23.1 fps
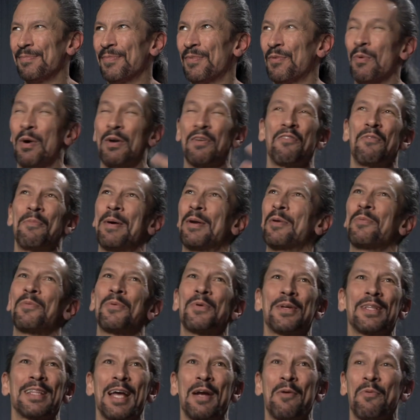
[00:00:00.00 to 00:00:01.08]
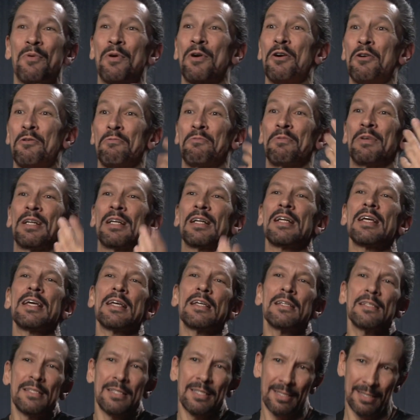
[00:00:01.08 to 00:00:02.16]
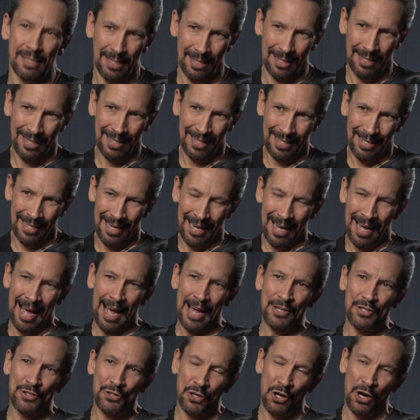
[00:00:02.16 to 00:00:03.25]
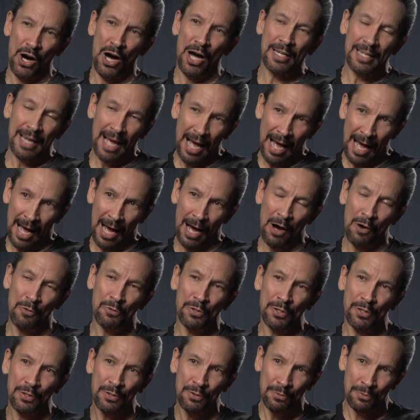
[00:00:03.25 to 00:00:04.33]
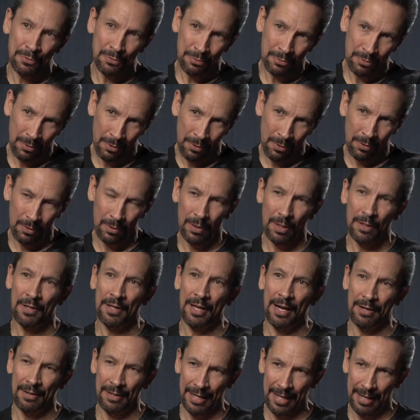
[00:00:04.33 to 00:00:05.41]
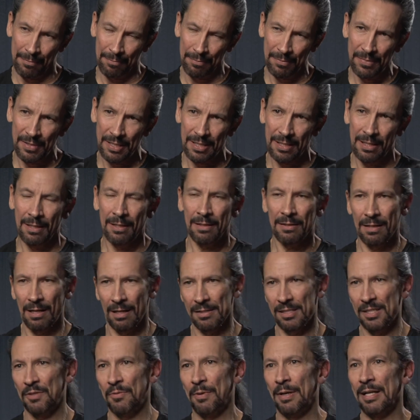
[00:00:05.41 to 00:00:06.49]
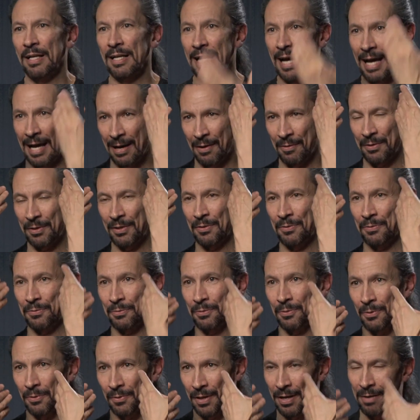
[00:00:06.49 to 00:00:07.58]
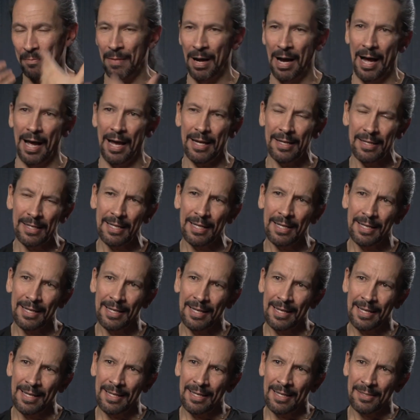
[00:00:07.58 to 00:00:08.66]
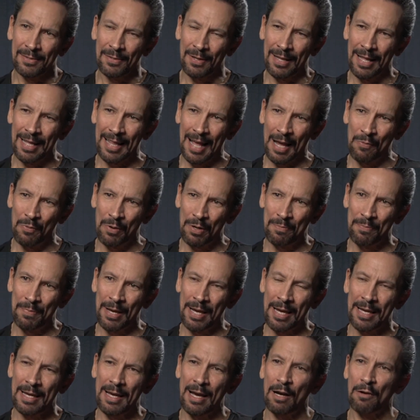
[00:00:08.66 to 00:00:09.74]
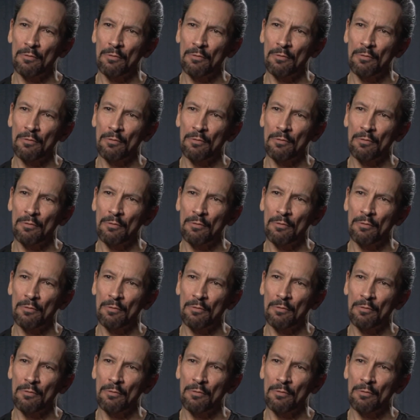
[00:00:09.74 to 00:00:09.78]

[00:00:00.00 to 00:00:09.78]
for want of a better word, they were released mm-hmm. and taught how to control their limbs, consequently how to control their mind, so that they would be